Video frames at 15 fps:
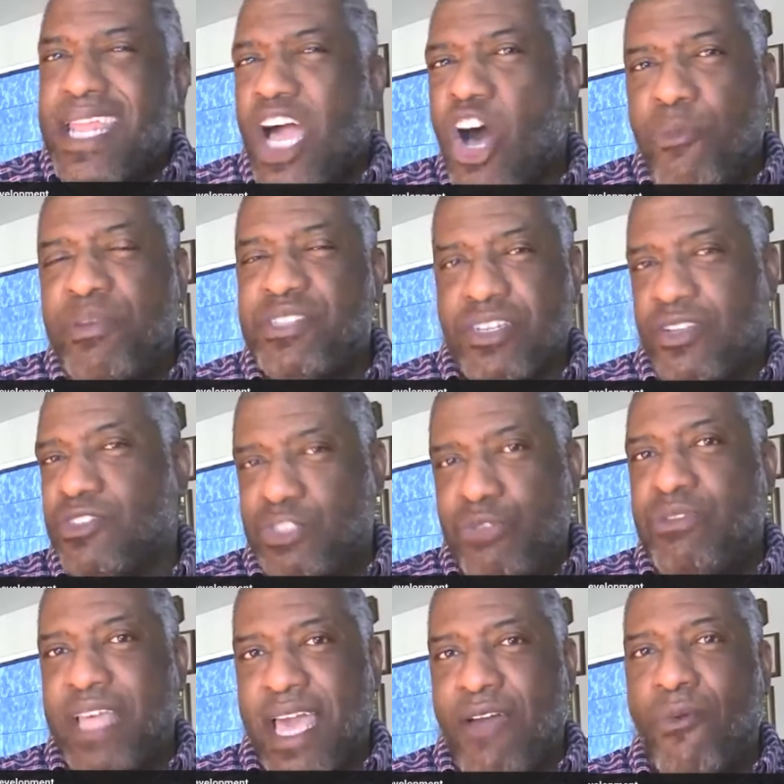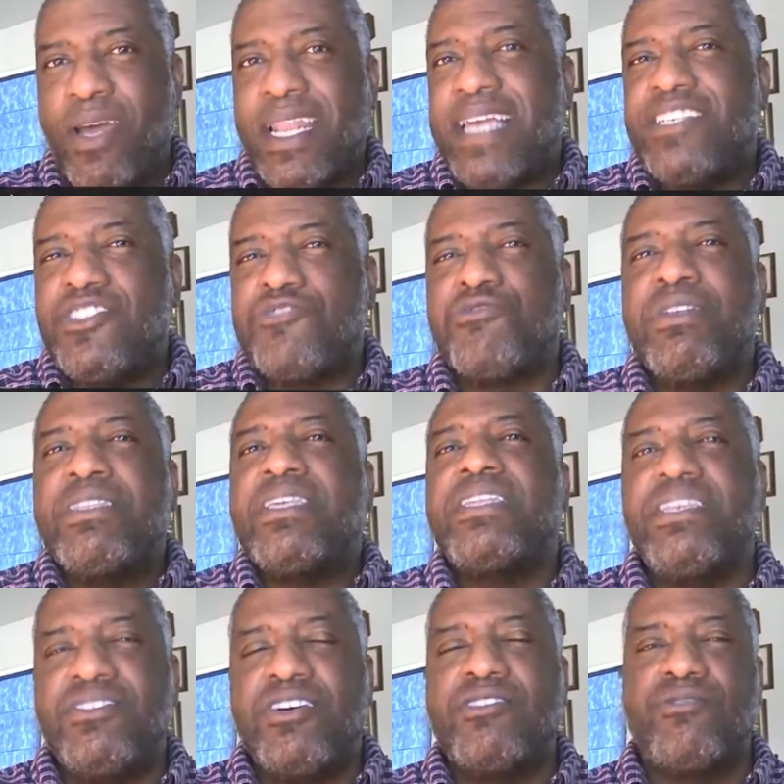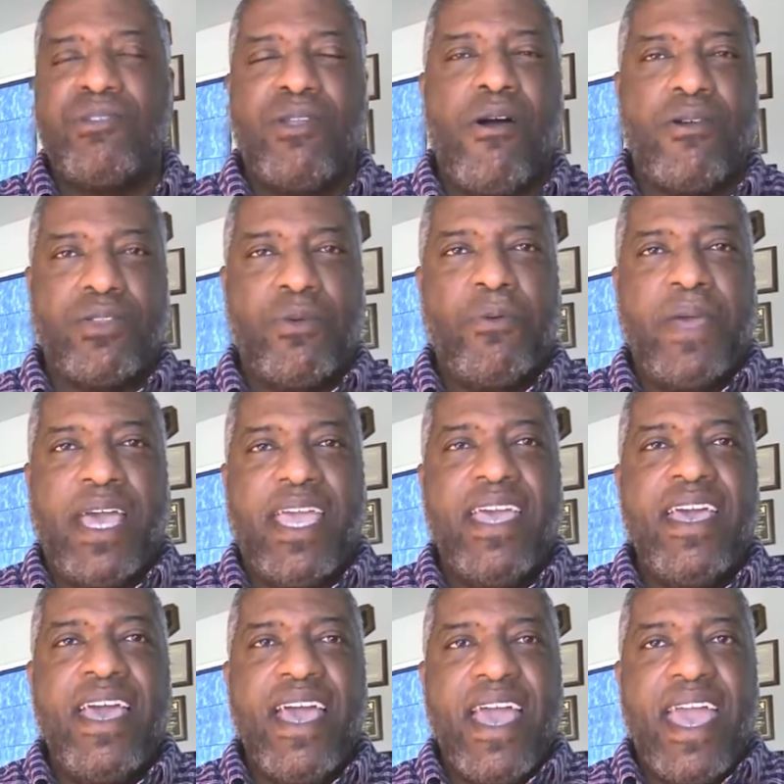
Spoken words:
not help each other do that? Why not strengthen each other along the way?